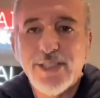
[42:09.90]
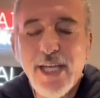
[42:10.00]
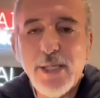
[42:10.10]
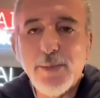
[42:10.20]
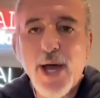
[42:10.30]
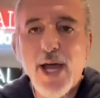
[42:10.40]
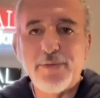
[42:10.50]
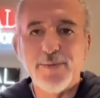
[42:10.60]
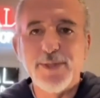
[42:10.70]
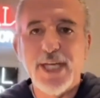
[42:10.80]
say
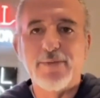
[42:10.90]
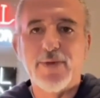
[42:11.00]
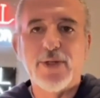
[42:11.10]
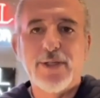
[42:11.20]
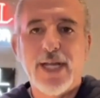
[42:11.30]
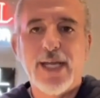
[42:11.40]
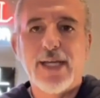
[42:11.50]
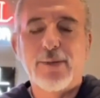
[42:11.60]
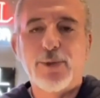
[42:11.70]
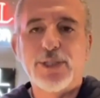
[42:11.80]
goodbye from Denver
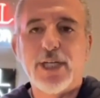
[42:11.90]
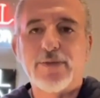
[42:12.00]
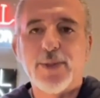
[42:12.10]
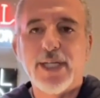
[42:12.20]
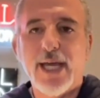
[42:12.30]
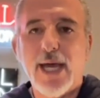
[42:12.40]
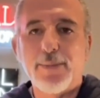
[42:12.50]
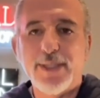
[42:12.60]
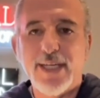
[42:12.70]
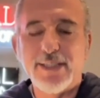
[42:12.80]
and wish everybody a
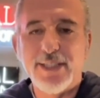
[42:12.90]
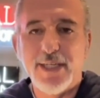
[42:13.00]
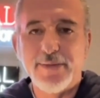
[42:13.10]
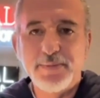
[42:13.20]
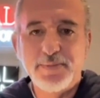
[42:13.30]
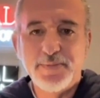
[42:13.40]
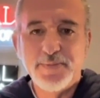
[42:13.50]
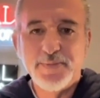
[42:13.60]
happy Thanksgiving.